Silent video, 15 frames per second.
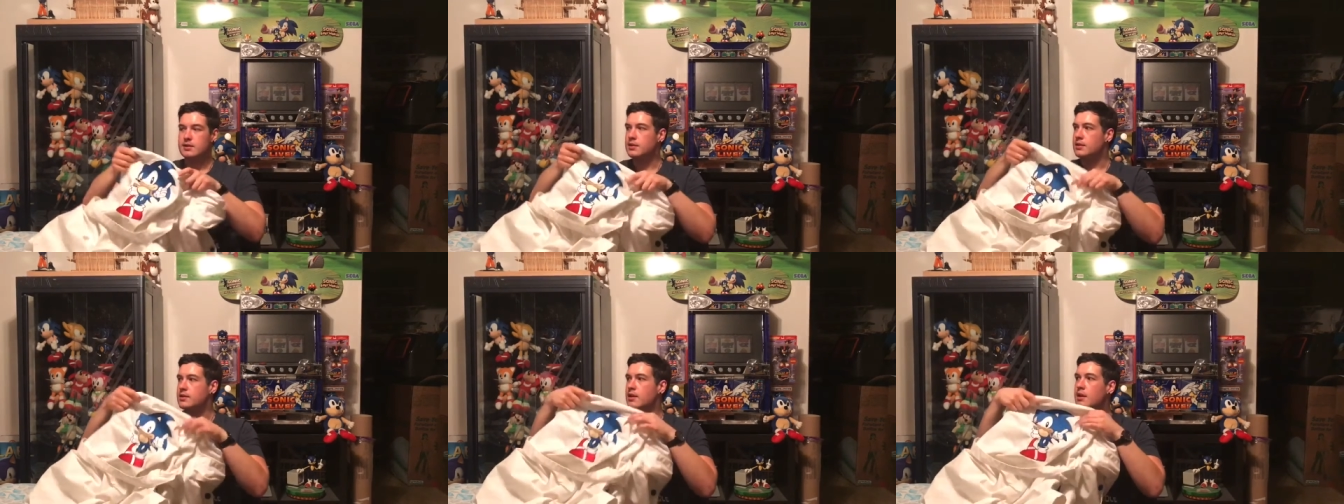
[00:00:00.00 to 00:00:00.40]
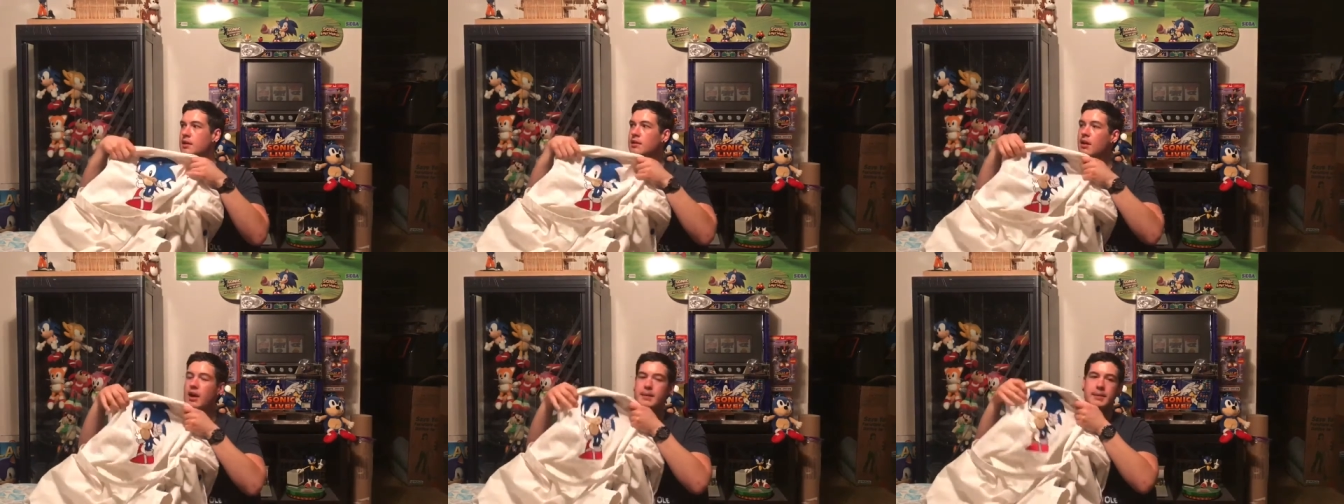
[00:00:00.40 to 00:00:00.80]
The
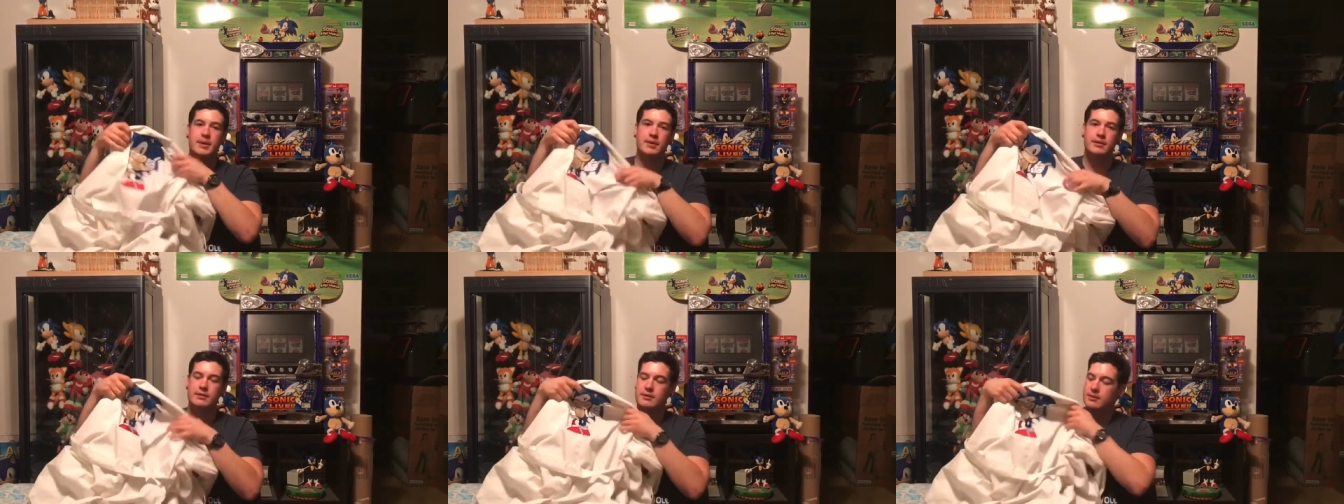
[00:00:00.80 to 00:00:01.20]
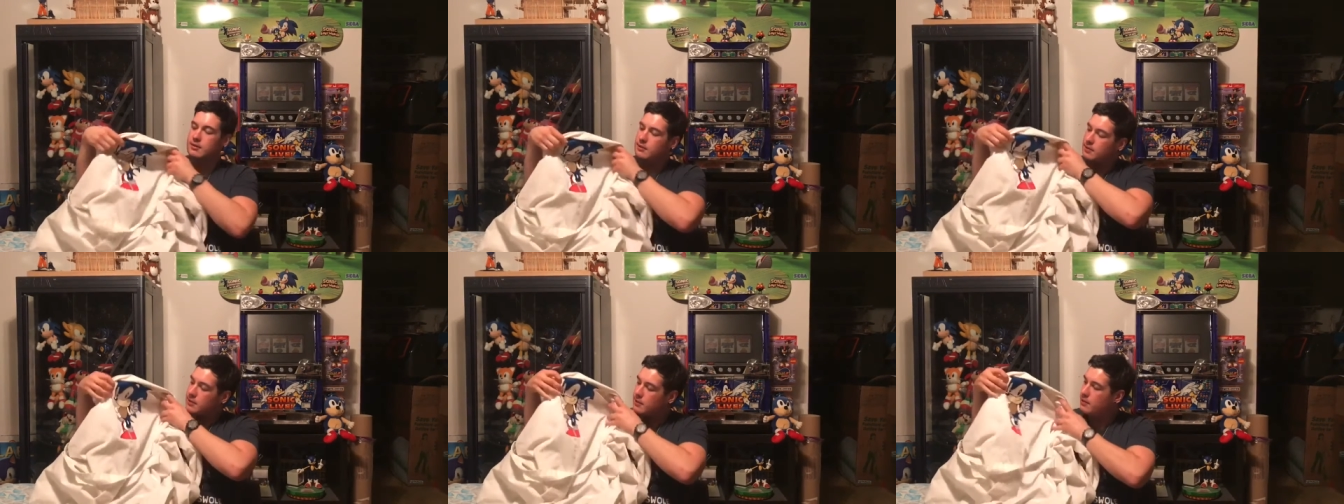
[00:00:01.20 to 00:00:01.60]
Sonic lab coat
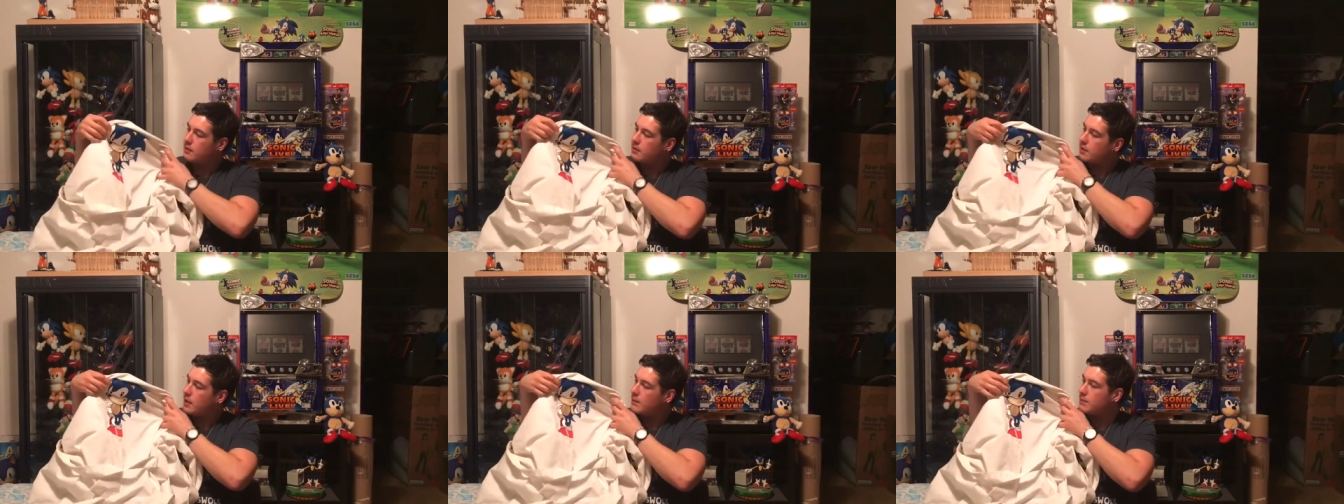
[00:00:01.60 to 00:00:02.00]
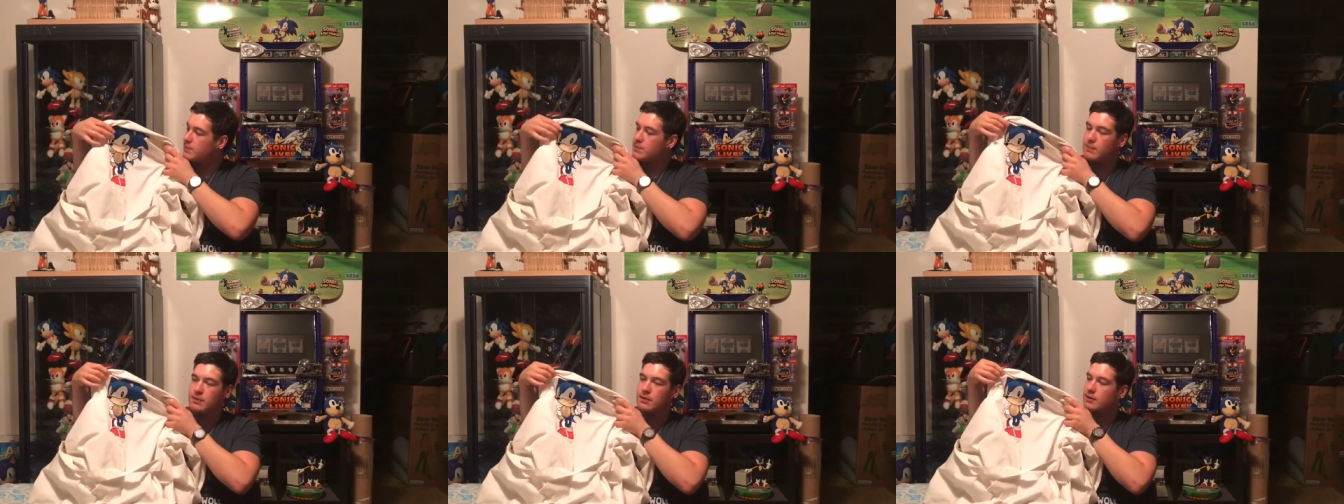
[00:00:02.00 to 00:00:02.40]
that was
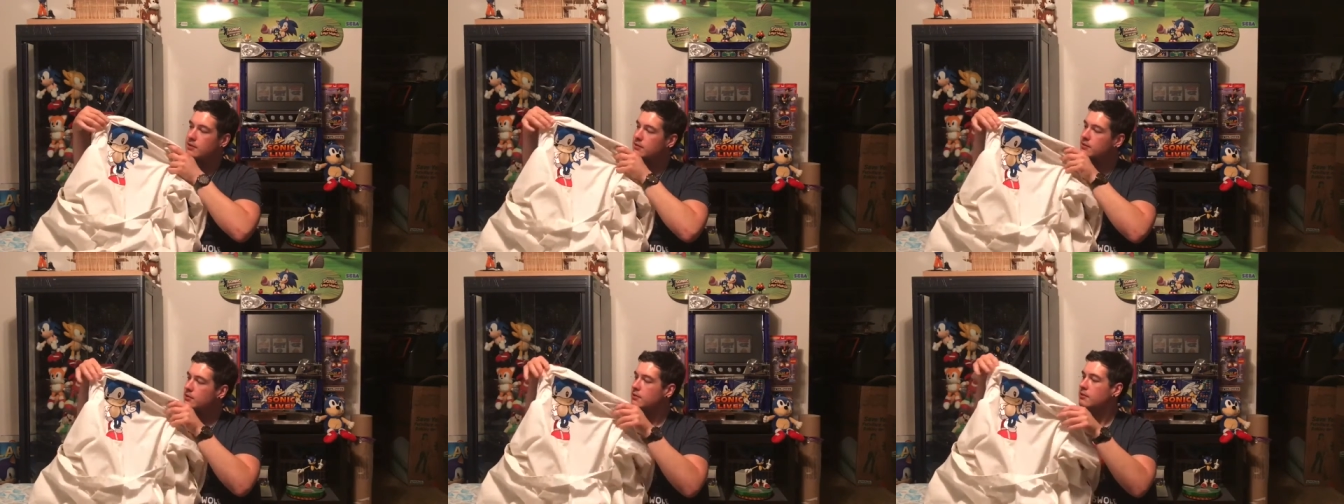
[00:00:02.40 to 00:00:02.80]
worn